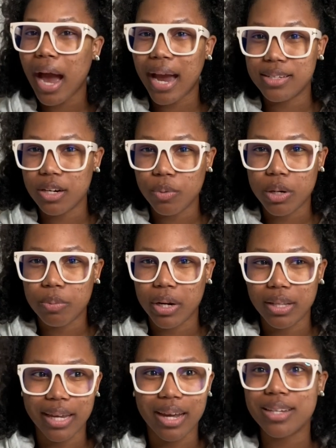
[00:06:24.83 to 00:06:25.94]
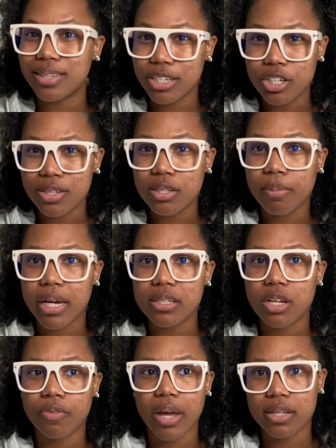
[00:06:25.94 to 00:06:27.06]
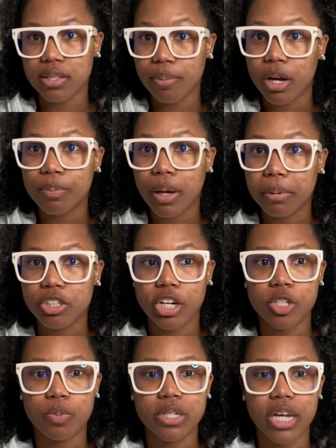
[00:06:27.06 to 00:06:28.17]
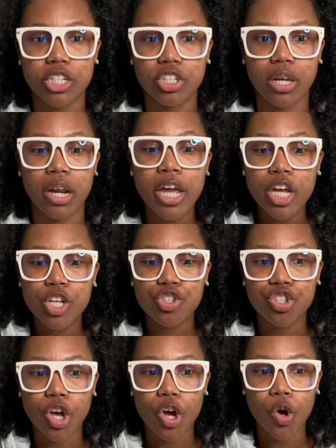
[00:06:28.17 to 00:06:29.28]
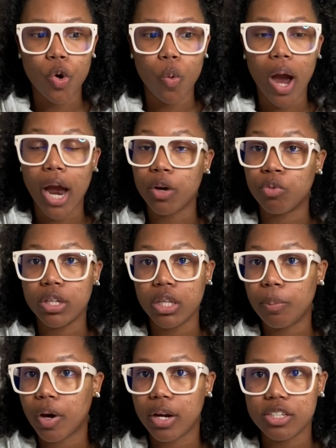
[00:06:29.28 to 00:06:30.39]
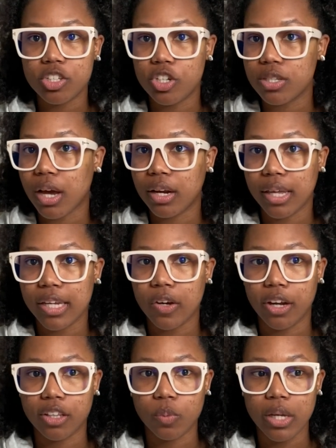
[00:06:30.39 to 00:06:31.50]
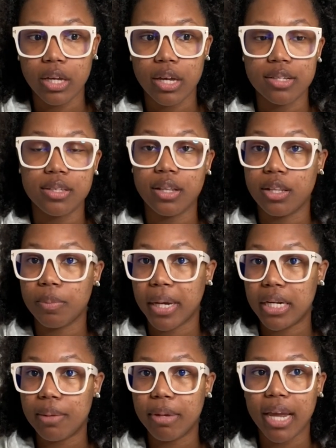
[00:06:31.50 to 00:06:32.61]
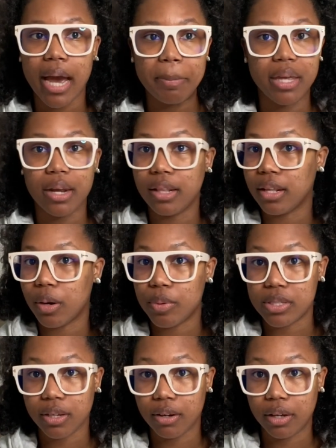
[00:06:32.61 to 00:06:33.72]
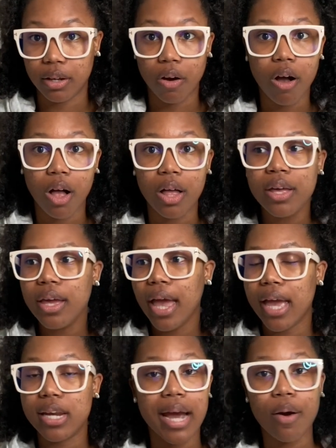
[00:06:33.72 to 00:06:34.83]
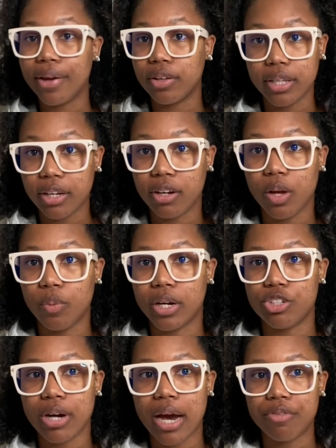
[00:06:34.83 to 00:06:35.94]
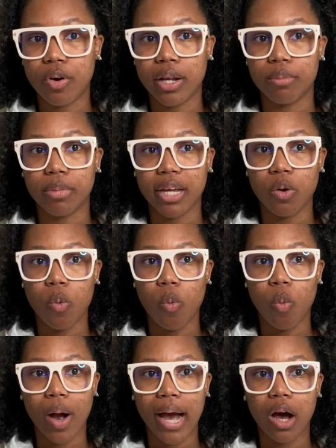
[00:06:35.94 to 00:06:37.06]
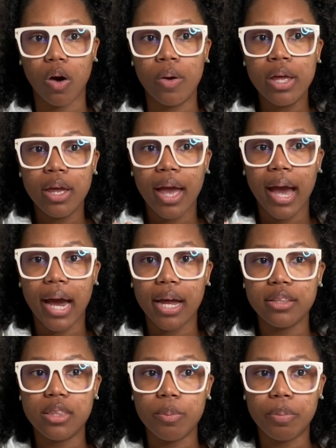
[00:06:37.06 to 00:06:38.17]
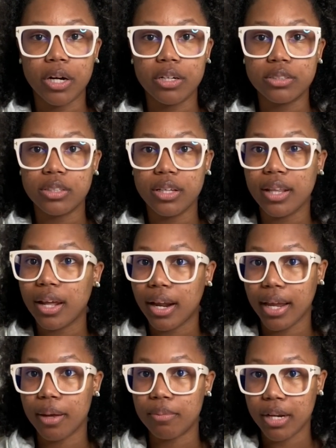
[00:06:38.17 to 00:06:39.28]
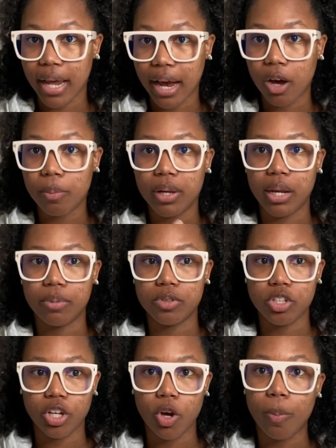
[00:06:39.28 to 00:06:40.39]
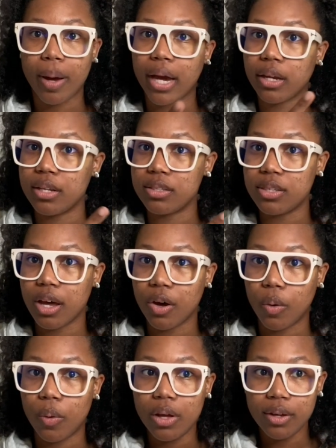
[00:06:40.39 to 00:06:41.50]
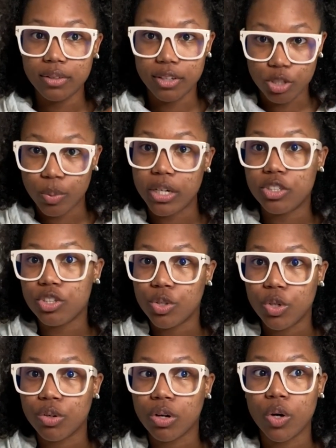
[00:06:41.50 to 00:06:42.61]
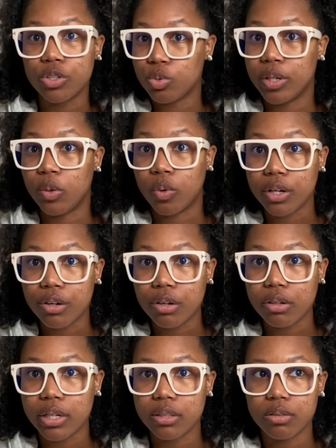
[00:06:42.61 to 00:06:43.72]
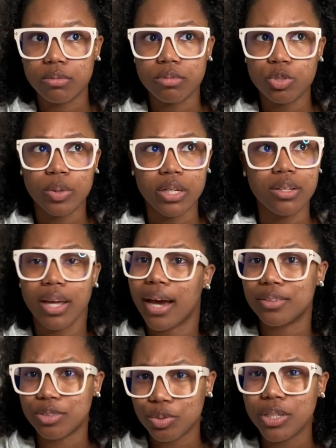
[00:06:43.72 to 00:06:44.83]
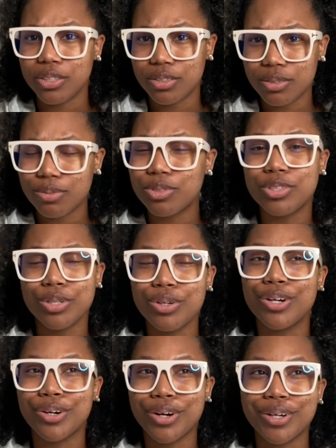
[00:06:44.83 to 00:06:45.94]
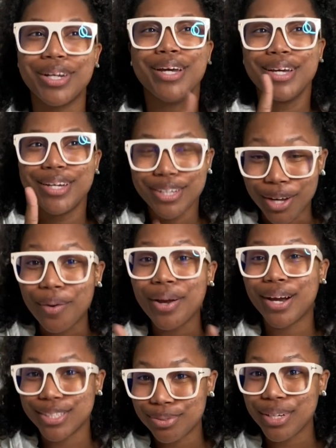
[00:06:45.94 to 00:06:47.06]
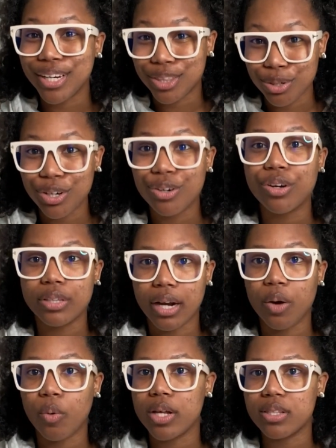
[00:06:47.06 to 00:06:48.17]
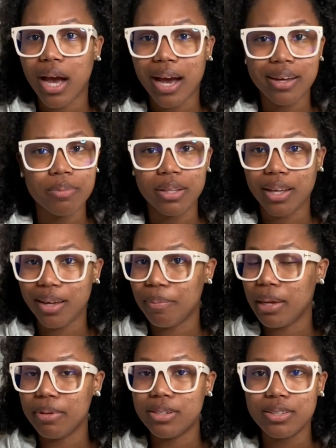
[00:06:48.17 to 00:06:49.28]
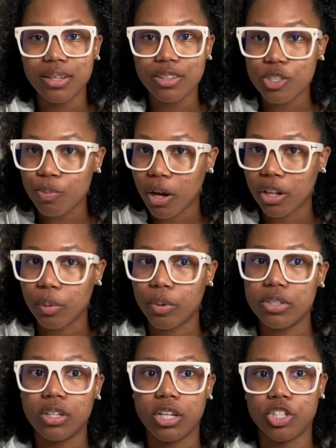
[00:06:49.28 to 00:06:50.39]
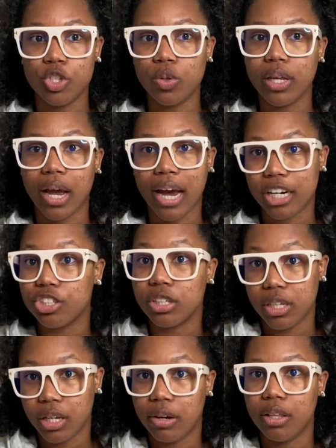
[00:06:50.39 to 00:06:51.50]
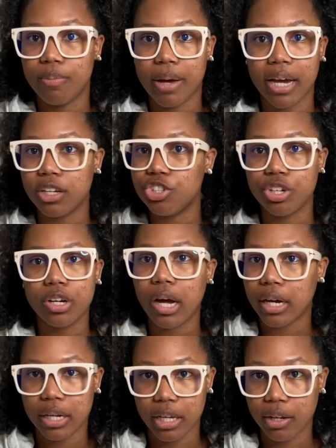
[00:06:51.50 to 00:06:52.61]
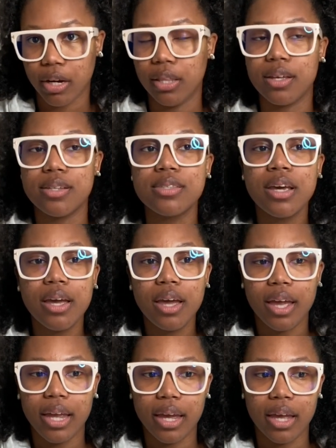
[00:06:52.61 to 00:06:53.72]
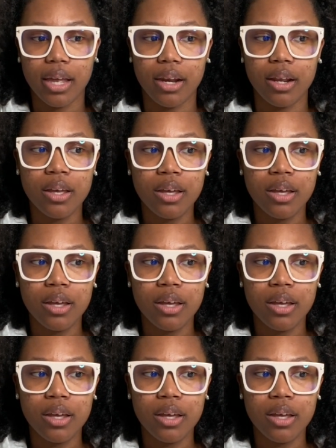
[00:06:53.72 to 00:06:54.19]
I didn't want to bring like attention to myself as I'm on public transportation. So I really bought it to just kind of like carry on the weekends. And then the pandemic happened and then I wasn't carrying it at all. And now I only carry it when I travel. And I'm like, wow, had the person that I am now been able to go back and tell the 22-year-old, 21-year-old, 22-year-old, going on 23-year-old that I was, I'd have been like, baby, just get the smaller one so that you can actually carry the bag, because you're not going to carry this and